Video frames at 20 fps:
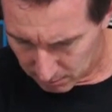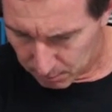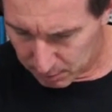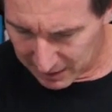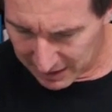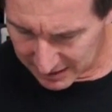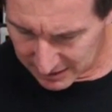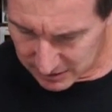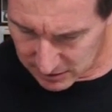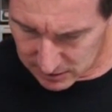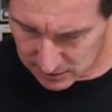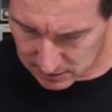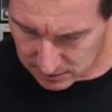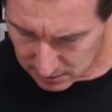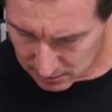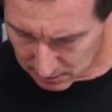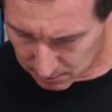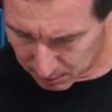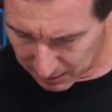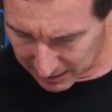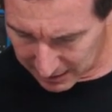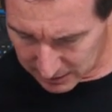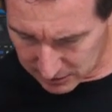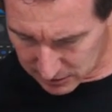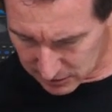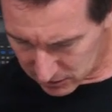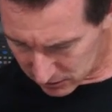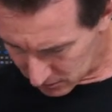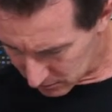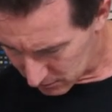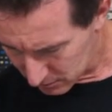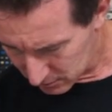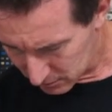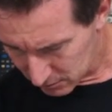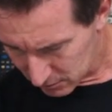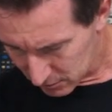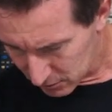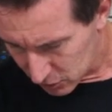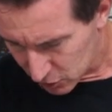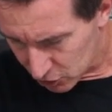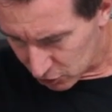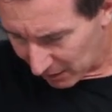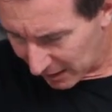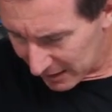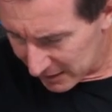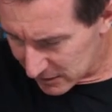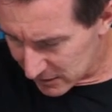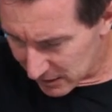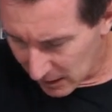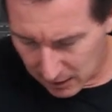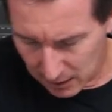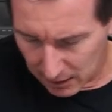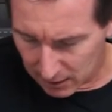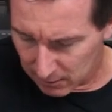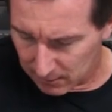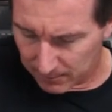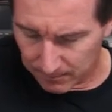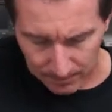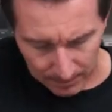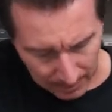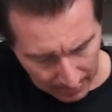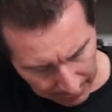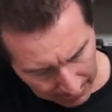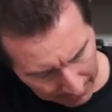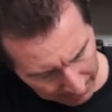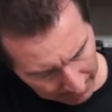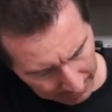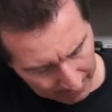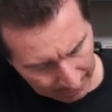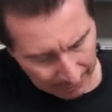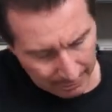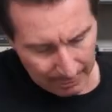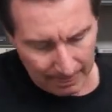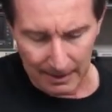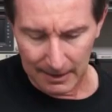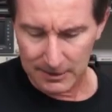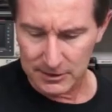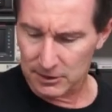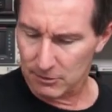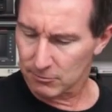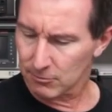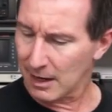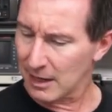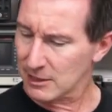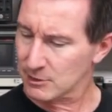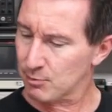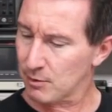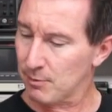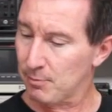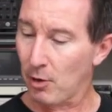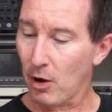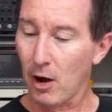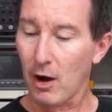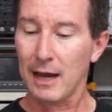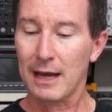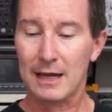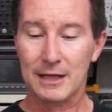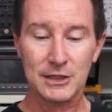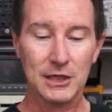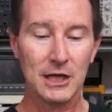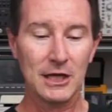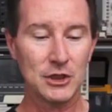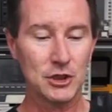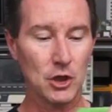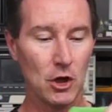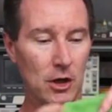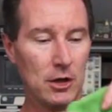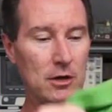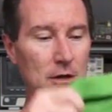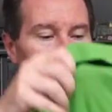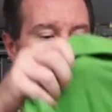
Bits. Bits. Tracer. That's a Raspberry Pi. A t-shirt.